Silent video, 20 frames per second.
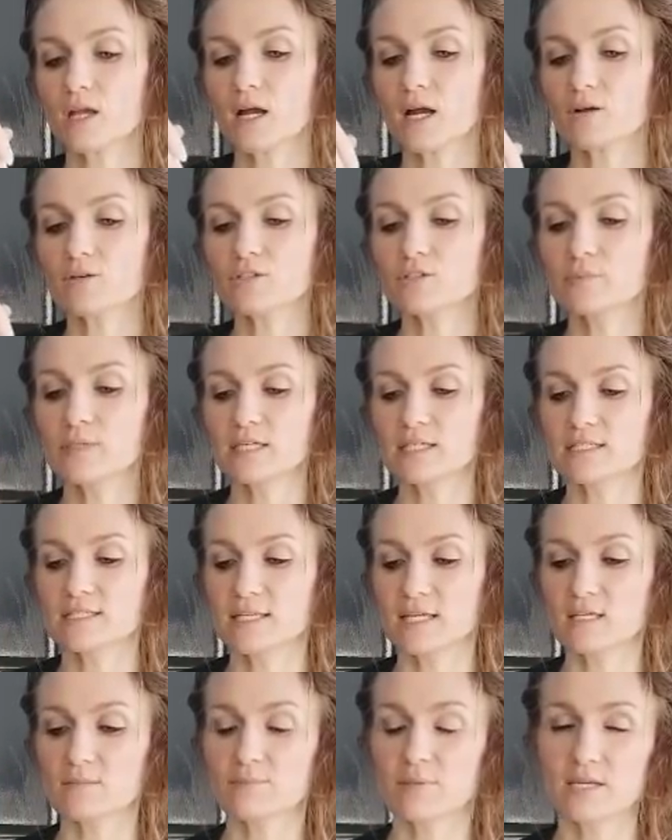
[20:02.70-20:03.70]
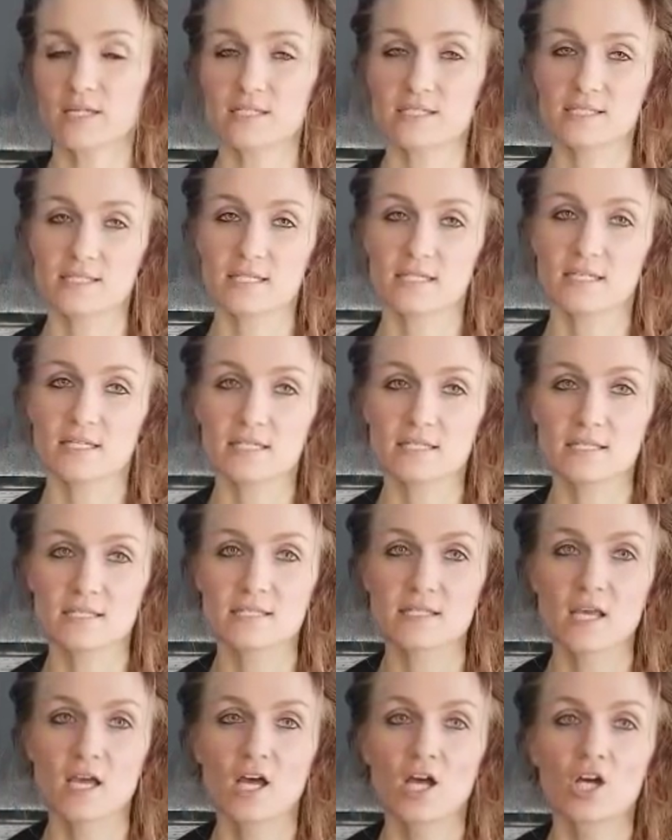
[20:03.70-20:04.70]
you make date paste
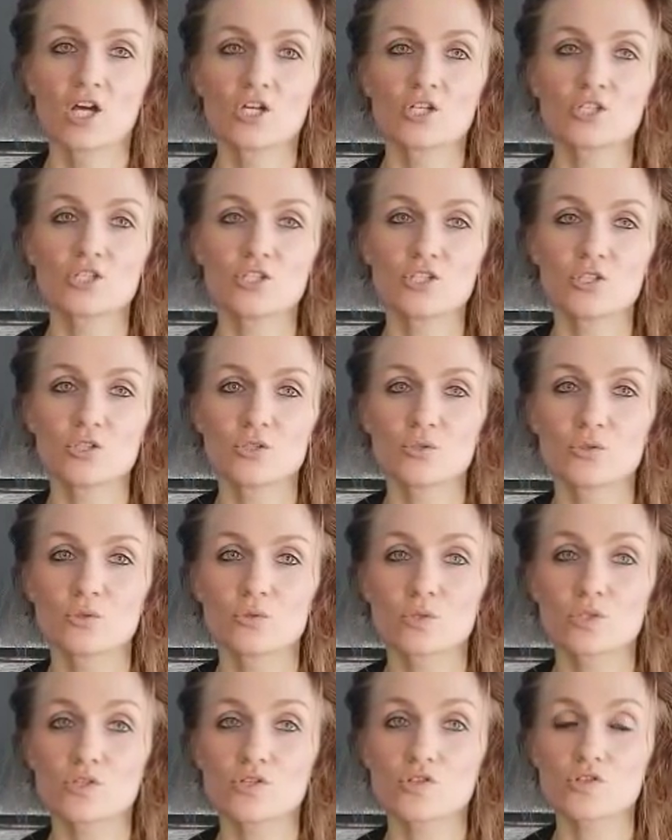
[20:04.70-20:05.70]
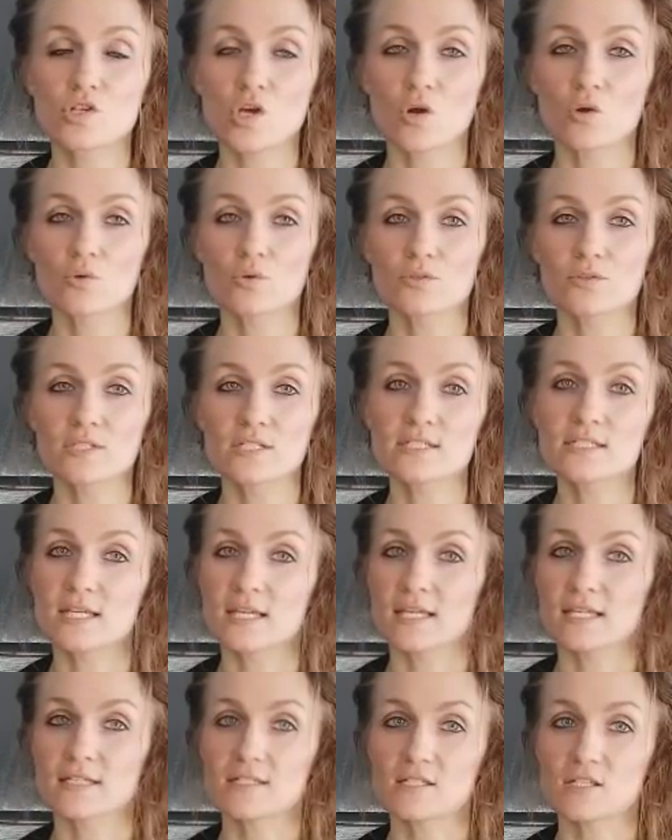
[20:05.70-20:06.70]
is you soak the
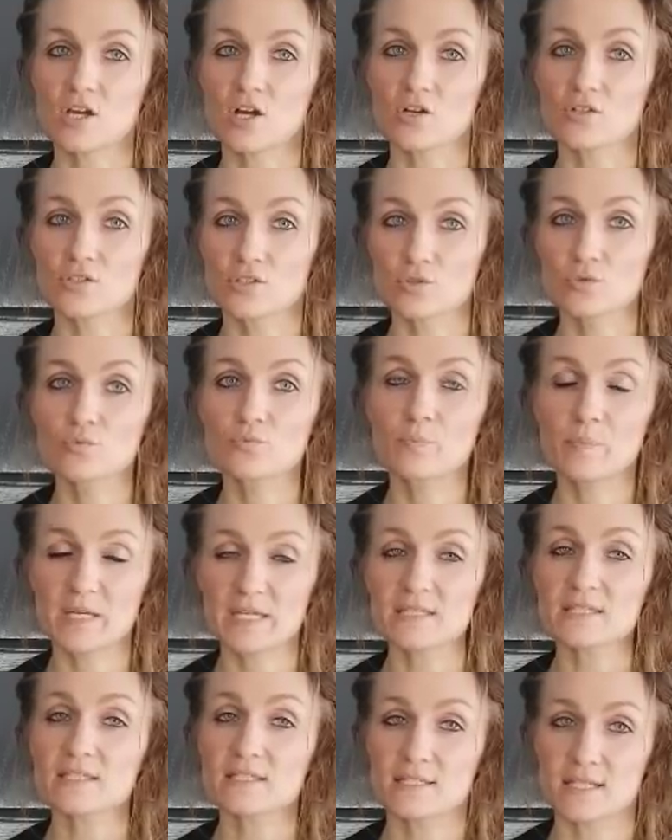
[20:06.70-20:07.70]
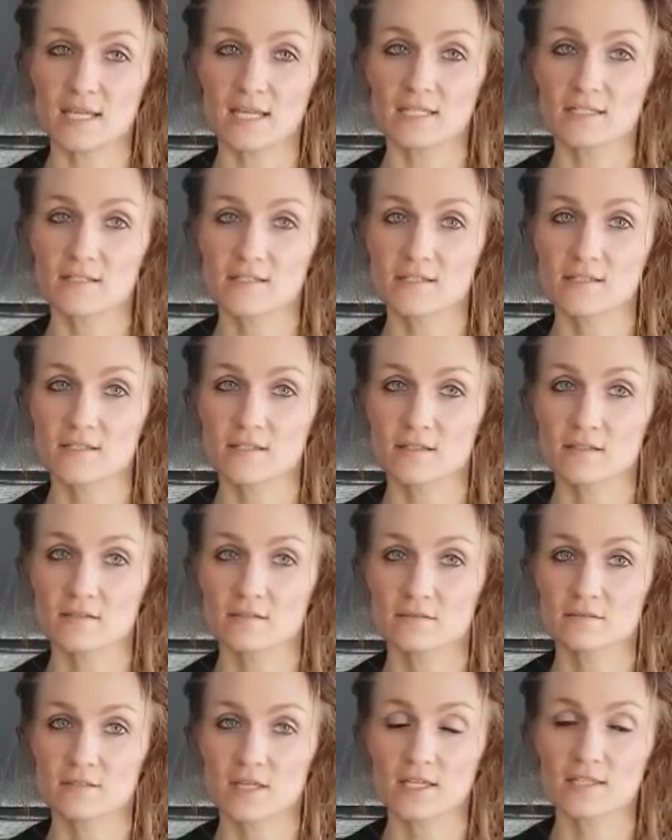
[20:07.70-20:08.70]
dates, or you pit the dates,
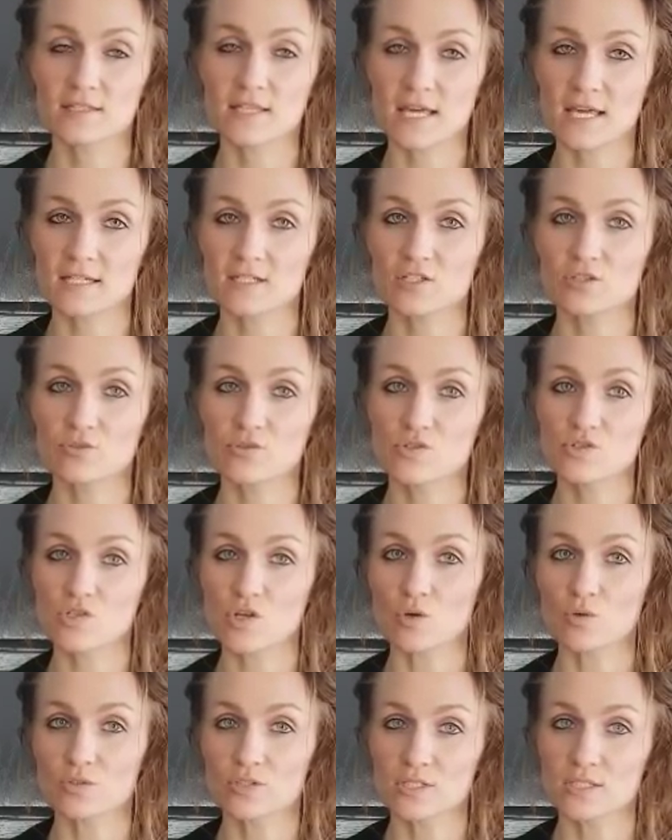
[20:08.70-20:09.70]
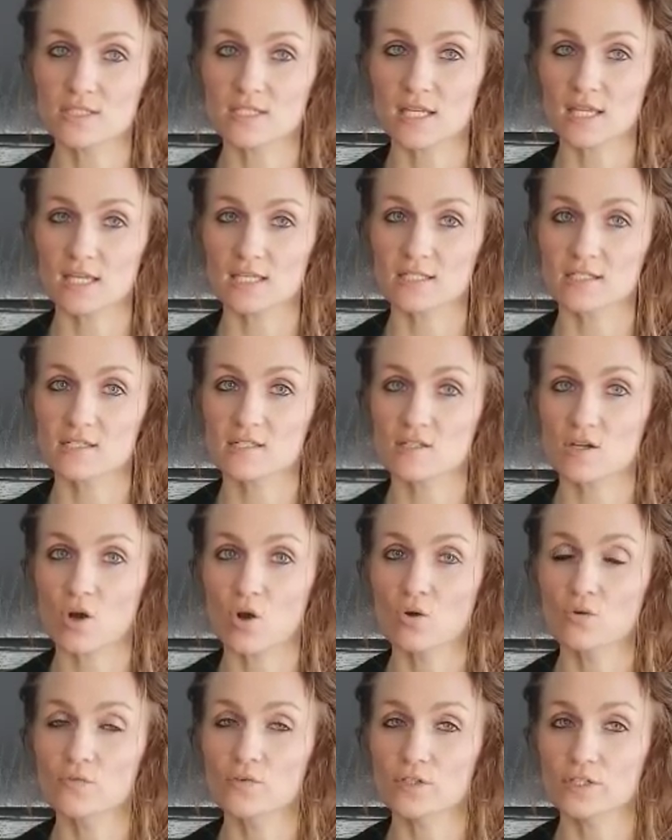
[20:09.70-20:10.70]
and then you soak the dates
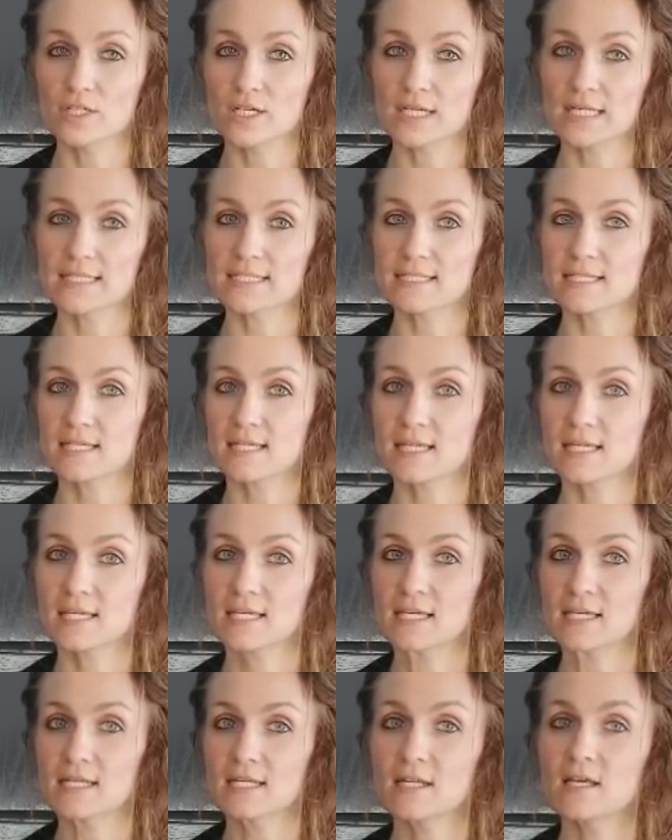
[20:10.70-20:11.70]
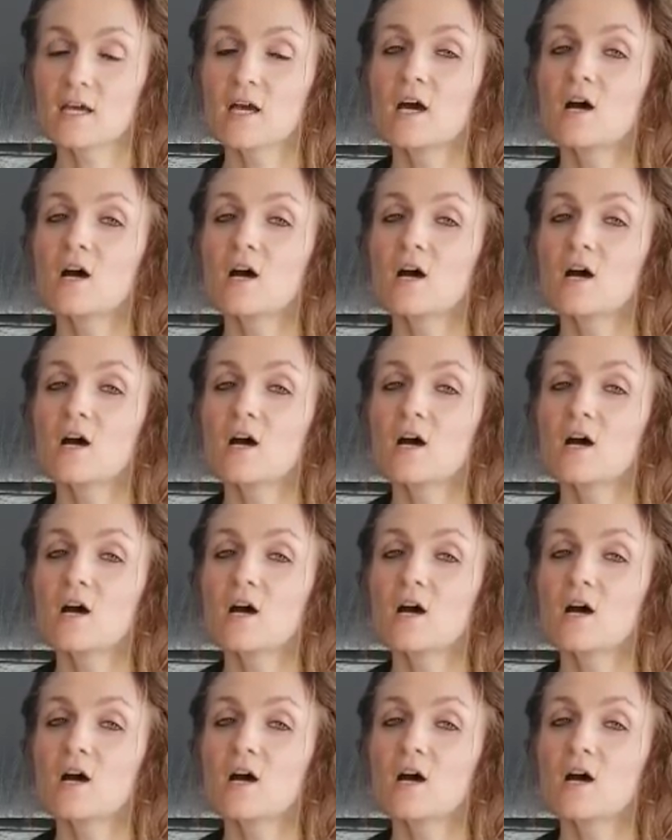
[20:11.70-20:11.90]
overnight in